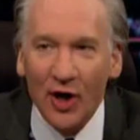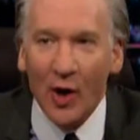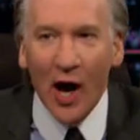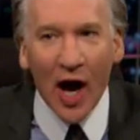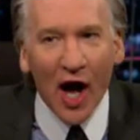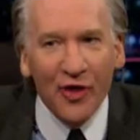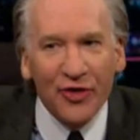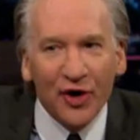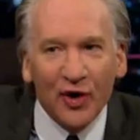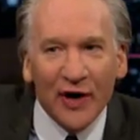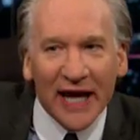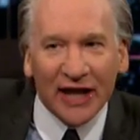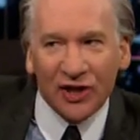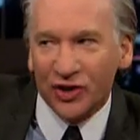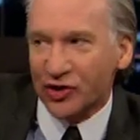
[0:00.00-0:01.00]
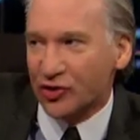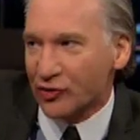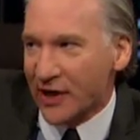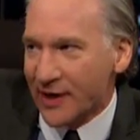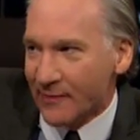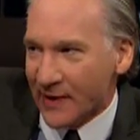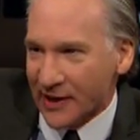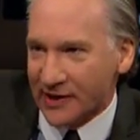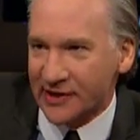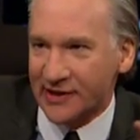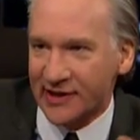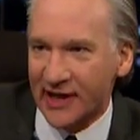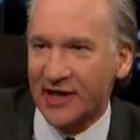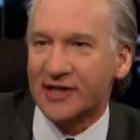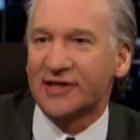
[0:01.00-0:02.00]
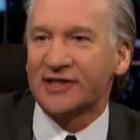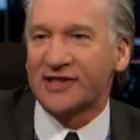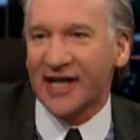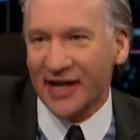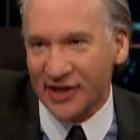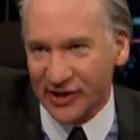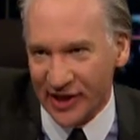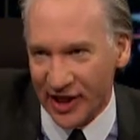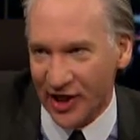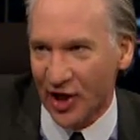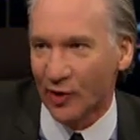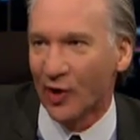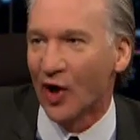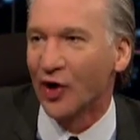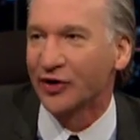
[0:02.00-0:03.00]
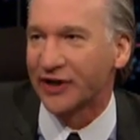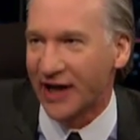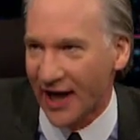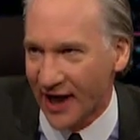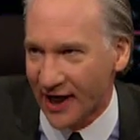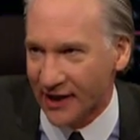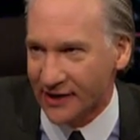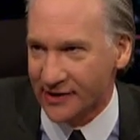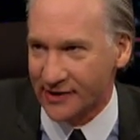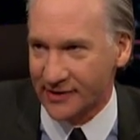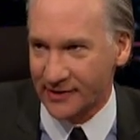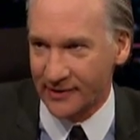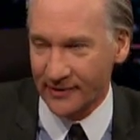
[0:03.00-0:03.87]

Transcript: You know, other extremists is 16 there's year no, old. There's kids. no shortage